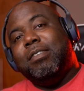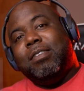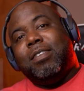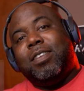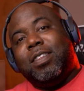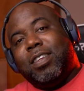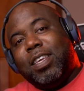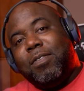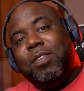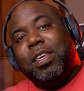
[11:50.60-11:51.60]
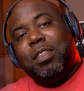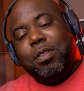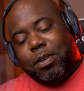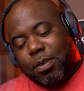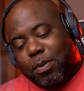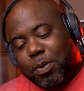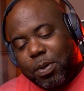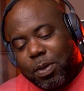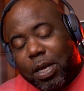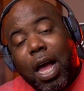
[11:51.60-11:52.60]
the safety,
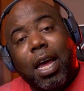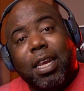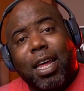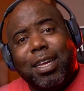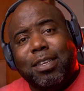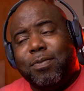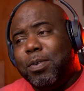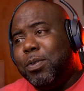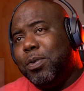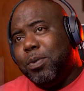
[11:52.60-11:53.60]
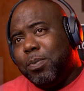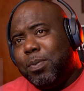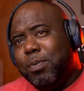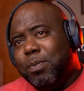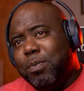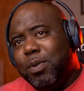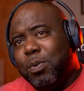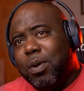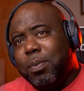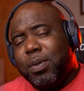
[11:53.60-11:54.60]
the guidelines of YouTube with
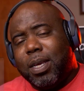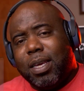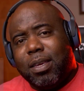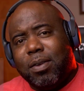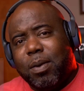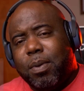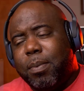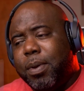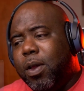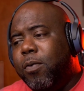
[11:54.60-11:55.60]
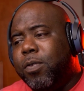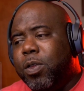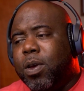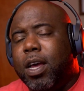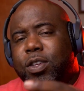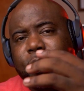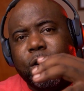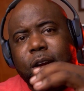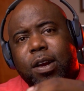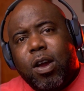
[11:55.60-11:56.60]
what I'm saying. You get what I mean? Hopefully you guys are
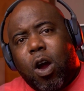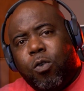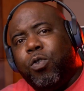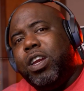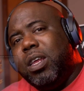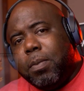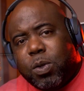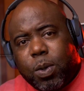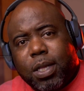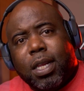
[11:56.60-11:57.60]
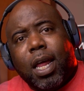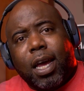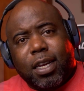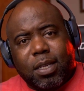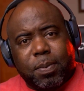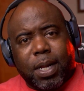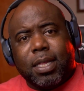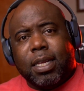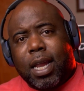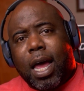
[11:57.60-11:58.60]
reading between the lines, but not
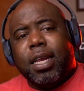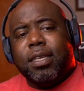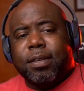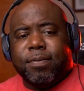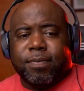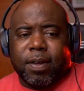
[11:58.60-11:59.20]
the lines of,